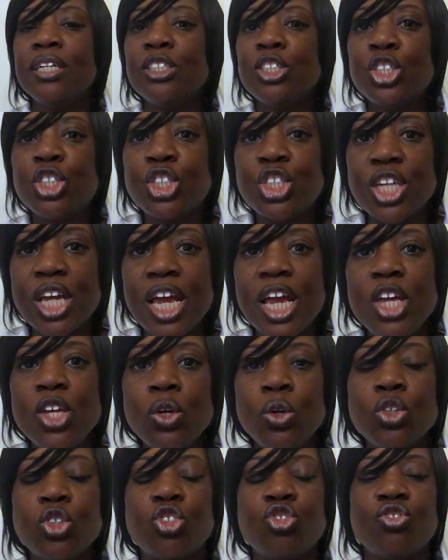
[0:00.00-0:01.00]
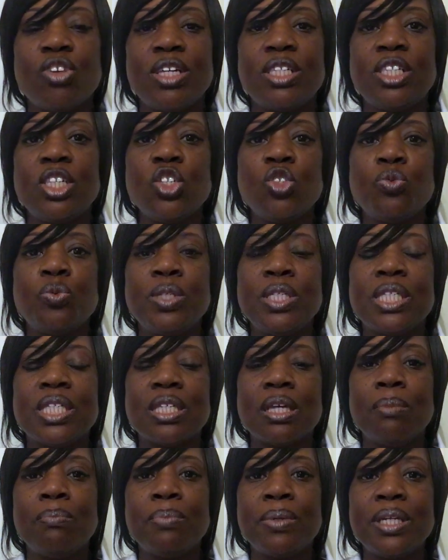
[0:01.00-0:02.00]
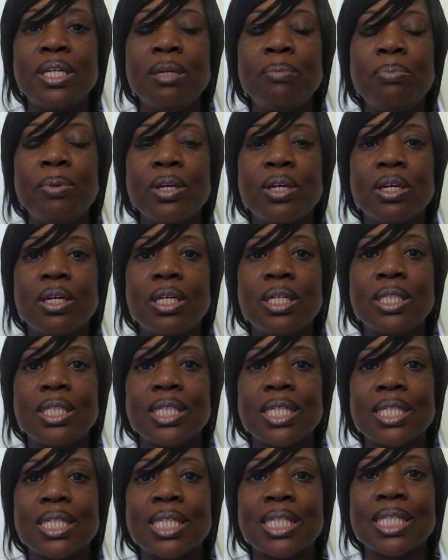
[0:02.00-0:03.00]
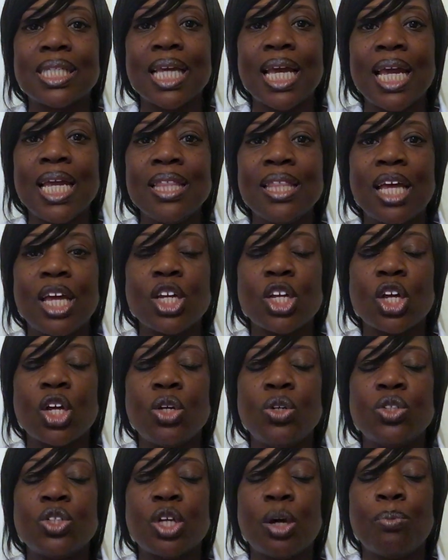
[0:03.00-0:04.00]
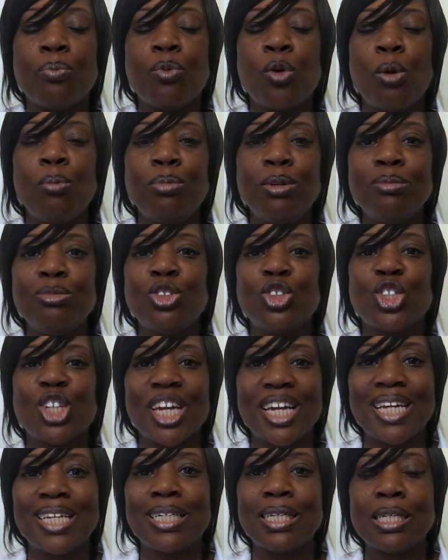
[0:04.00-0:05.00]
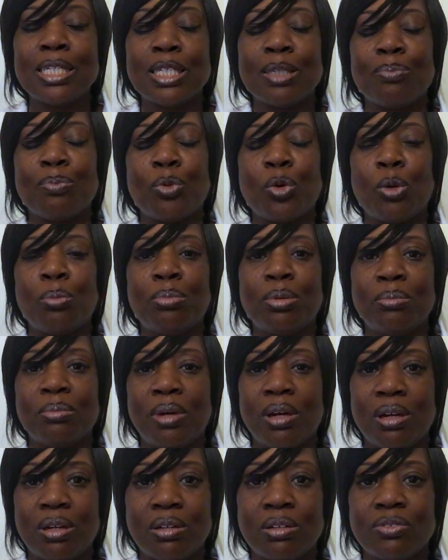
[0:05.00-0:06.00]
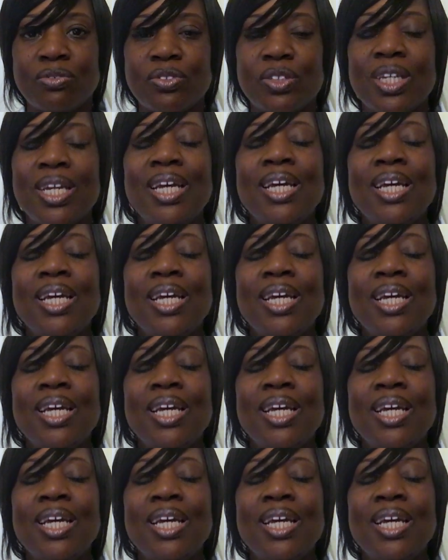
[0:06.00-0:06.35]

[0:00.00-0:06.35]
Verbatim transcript: Share your stresses with somebody because there's a saying that goes, a problem shared is a problem halved.